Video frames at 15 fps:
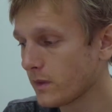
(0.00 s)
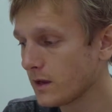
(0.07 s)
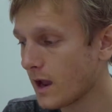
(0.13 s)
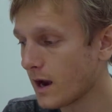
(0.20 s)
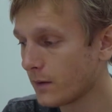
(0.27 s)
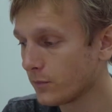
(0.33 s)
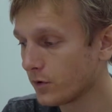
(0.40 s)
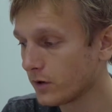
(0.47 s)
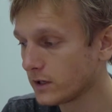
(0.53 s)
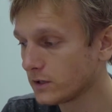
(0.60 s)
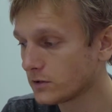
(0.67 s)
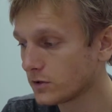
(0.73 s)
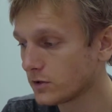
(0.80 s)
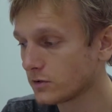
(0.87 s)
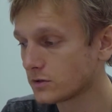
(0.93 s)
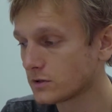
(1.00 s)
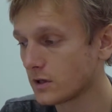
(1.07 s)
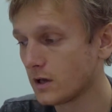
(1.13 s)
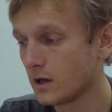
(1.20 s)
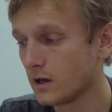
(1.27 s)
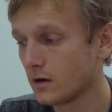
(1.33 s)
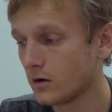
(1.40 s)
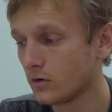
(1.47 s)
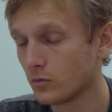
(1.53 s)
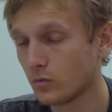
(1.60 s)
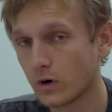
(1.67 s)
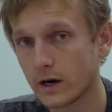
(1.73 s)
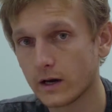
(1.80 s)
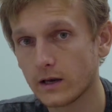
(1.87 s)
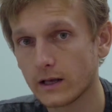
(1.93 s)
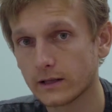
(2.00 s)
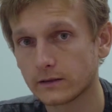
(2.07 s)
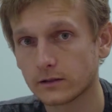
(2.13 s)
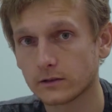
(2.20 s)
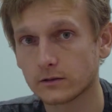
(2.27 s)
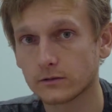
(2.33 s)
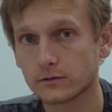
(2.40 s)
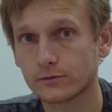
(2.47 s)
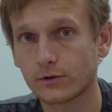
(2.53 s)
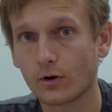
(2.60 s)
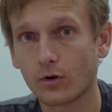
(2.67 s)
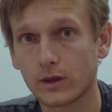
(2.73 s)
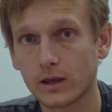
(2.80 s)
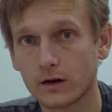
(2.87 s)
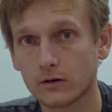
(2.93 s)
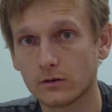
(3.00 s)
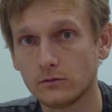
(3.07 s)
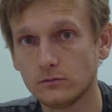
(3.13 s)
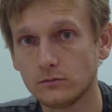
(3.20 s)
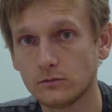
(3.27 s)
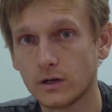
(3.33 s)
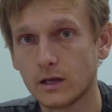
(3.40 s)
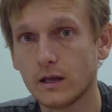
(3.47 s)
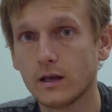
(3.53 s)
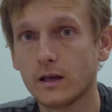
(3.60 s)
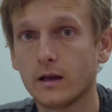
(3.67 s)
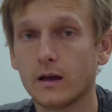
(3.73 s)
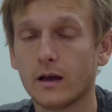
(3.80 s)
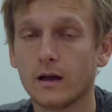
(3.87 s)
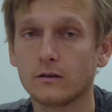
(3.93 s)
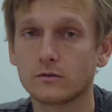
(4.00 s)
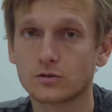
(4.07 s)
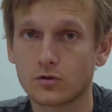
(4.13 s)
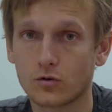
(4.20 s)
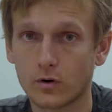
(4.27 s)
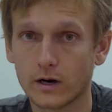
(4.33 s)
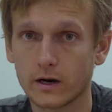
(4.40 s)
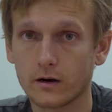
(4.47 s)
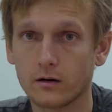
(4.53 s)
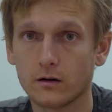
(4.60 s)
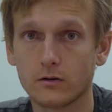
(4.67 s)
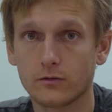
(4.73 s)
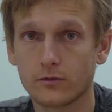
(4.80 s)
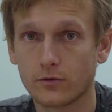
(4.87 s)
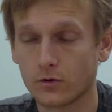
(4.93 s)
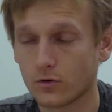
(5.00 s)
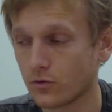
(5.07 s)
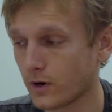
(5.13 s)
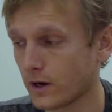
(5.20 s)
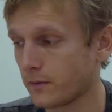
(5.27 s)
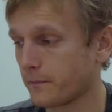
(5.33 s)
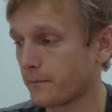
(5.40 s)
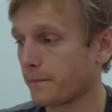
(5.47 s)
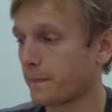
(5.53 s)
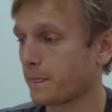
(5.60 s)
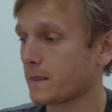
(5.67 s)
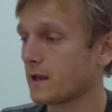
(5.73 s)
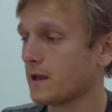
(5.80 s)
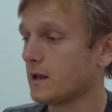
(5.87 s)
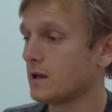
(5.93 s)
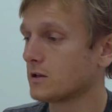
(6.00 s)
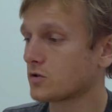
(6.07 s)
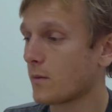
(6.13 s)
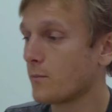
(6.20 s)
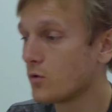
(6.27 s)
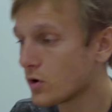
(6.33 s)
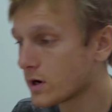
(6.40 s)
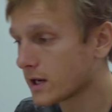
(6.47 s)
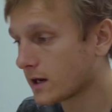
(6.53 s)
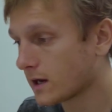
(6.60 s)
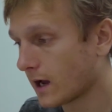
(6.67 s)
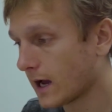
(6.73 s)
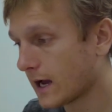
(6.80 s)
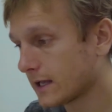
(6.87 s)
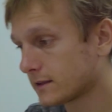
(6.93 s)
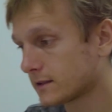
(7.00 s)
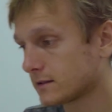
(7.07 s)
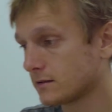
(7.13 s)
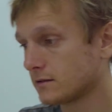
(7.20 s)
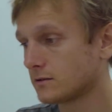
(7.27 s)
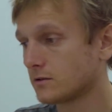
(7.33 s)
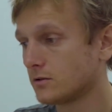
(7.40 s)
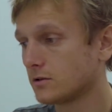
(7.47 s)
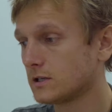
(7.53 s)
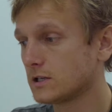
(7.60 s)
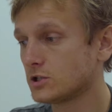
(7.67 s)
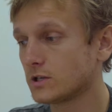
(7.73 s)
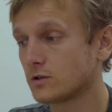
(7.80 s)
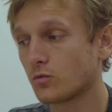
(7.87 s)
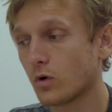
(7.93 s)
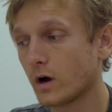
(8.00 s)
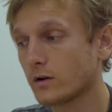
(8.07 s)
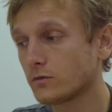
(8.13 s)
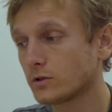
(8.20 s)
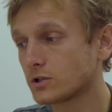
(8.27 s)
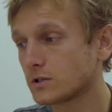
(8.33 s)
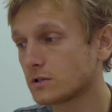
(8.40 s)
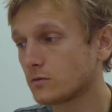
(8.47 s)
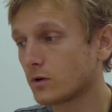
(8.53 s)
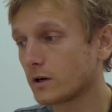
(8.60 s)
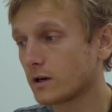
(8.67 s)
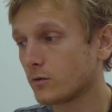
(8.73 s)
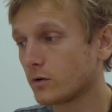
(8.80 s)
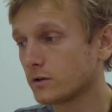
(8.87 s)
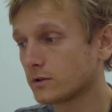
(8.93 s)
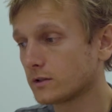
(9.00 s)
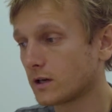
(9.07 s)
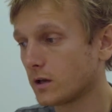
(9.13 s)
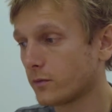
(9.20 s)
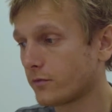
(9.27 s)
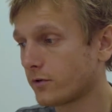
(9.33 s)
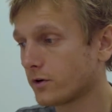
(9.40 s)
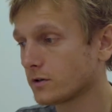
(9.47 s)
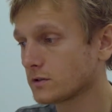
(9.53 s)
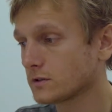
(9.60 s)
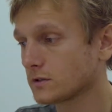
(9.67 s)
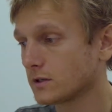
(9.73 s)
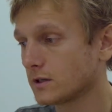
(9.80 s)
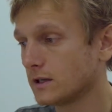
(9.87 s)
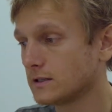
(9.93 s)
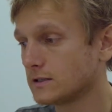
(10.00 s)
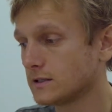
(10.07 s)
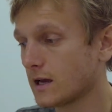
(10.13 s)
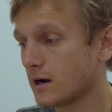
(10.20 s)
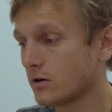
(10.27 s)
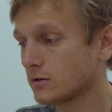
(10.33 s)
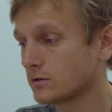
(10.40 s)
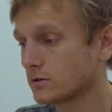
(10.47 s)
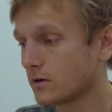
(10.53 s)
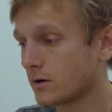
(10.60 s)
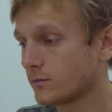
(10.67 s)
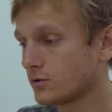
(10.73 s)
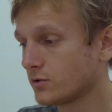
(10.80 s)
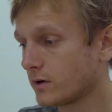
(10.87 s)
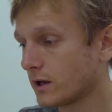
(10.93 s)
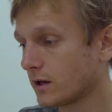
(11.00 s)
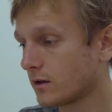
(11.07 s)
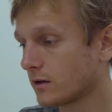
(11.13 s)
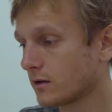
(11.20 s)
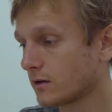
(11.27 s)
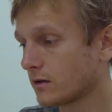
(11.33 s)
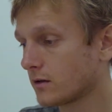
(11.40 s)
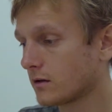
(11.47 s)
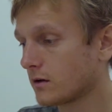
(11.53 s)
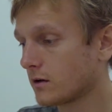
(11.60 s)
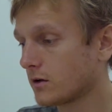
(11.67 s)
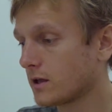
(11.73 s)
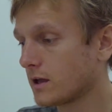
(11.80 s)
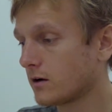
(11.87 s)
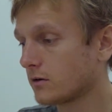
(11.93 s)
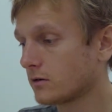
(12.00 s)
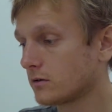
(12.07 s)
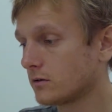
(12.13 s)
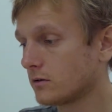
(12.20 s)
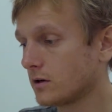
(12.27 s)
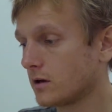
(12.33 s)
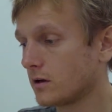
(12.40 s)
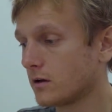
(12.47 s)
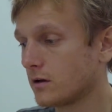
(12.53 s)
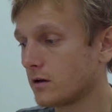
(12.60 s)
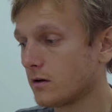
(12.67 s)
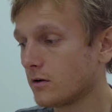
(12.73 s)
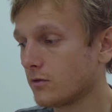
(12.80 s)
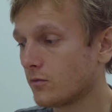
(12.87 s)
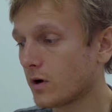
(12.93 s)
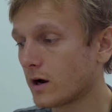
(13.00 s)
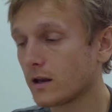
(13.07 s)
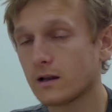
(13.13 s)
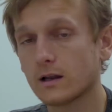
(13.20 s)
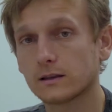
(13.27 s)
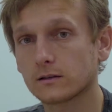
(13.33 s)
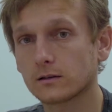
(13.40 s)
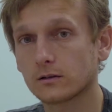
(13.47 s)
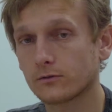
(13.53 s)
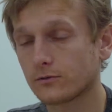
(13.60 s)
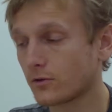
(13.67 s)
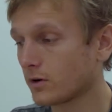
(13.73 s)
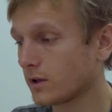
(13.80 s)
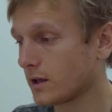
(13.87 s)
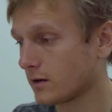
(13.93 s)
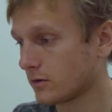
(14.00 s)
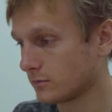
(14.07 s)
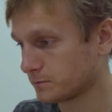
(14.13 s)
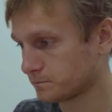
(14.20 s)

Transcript: and I'm going to use a Y letter for yellow and a square for gray. So I'm looking at the digit 1, which is the one I want to type first. It's yellow, so I'm doing a Y letter for yellow.